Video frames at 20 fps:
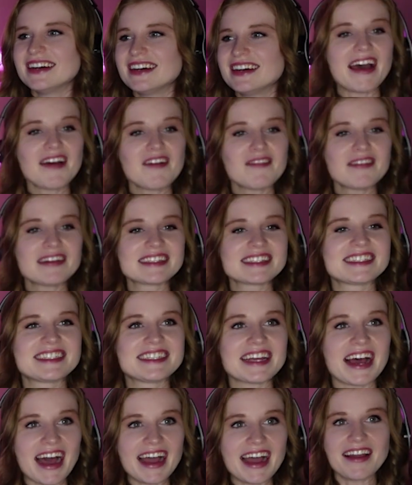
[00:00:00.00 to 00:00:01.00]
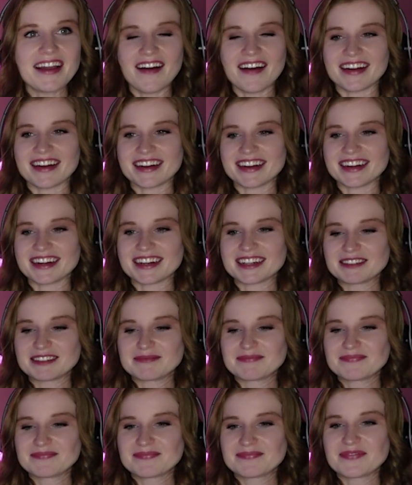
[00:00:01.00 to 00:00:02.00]
That was Die Hard.
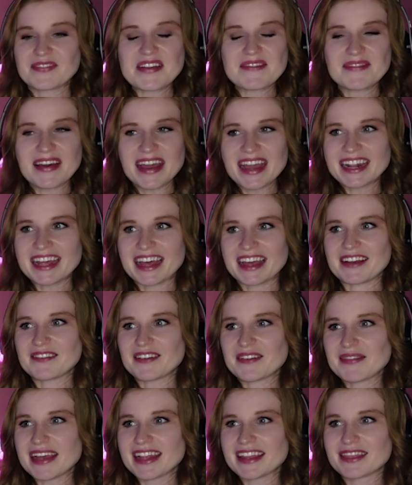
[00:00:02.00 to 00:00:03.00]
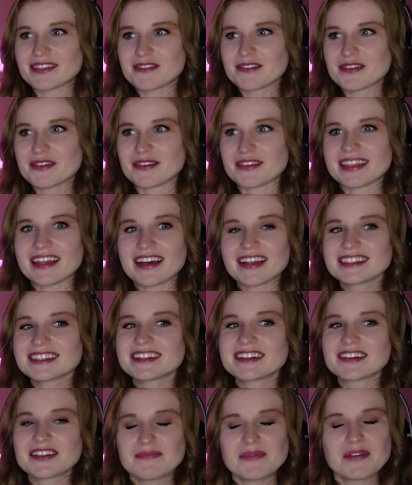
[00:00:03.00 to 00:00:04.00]
We made it. We made it through.
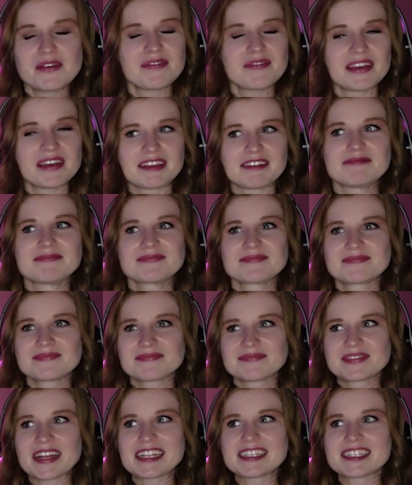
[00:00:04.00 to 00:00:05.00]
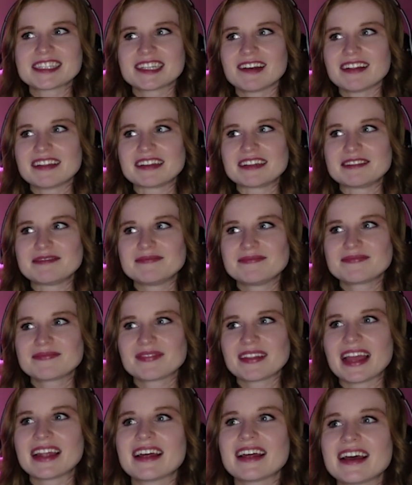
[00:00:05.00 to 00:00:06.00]
That's a good movie. That's solid.
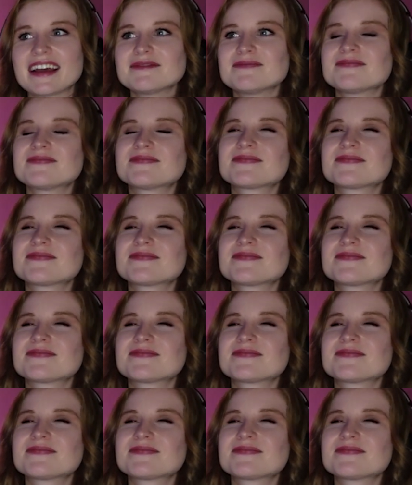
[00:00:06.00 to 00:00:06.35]
And